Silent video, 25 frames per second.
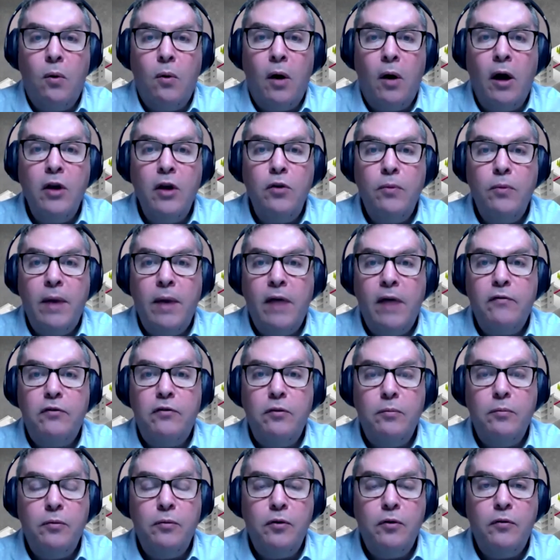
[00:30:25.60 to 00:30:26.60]
do we have to
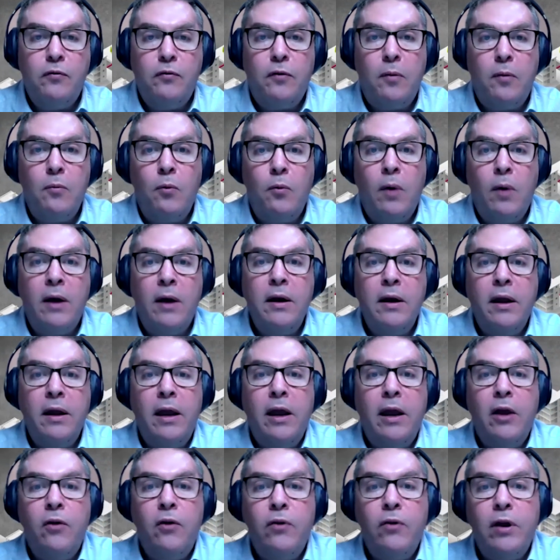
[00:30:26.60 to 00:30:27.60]
move from one
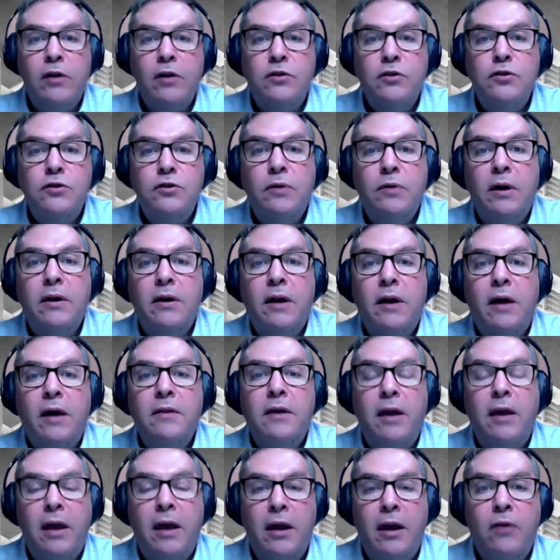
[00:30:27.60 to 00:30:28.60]
area to another
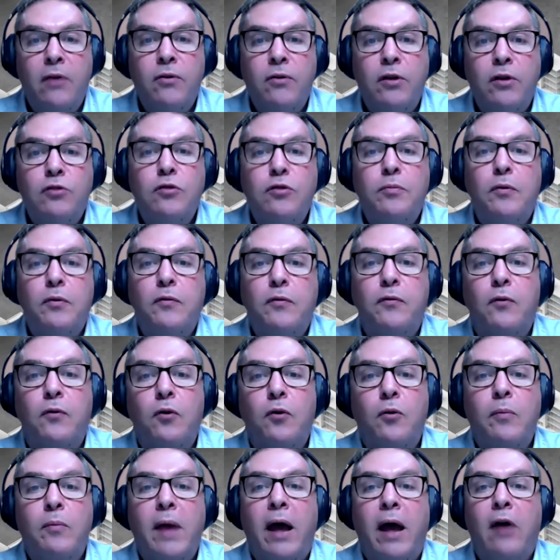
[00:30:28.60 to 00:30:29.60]
area to
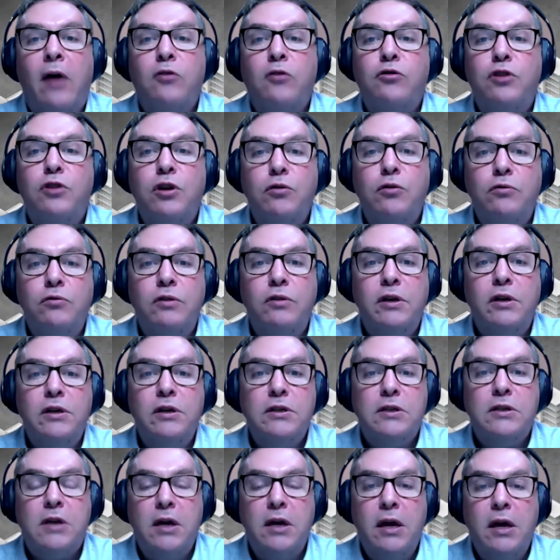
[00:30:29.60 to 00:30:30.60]
perform our
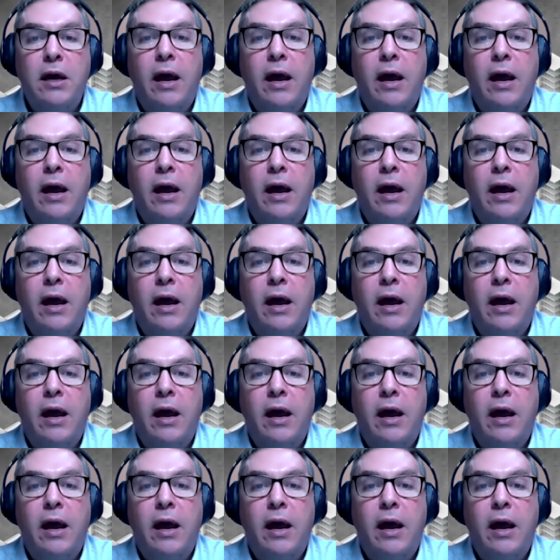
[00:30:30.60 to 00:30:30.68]
duties?